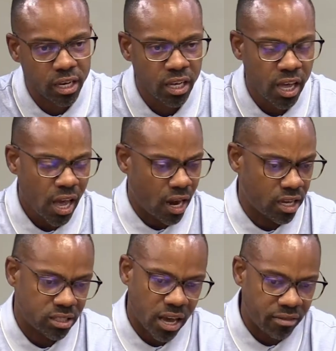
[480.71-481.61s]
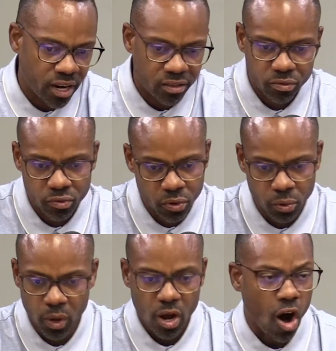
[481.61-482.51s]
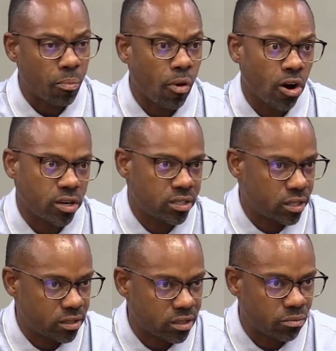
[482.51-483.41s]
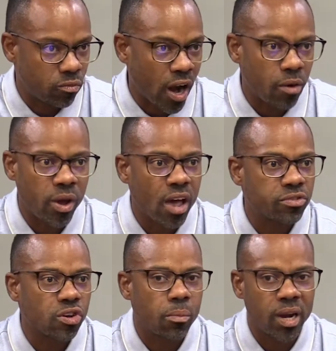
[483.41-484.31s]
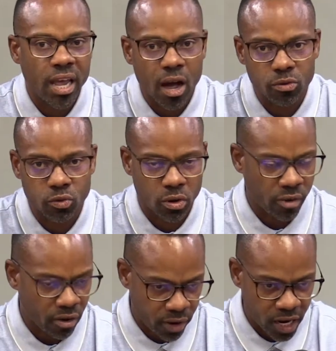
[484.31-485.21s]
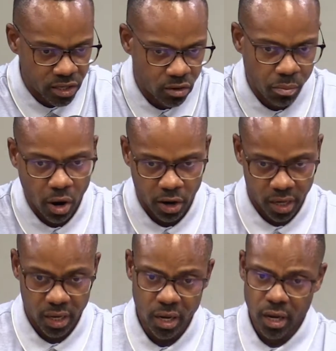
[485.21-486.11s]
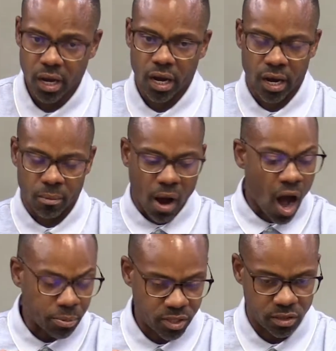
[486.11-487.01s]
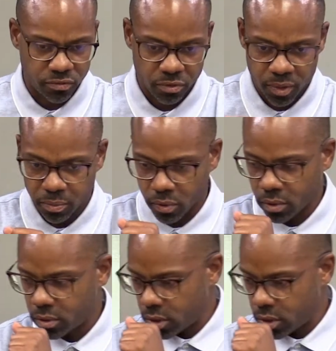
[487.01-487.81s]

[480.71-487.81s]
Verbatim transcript: it. And it's evident through our park system, right? We have so many outdoor recreational park um, options for people.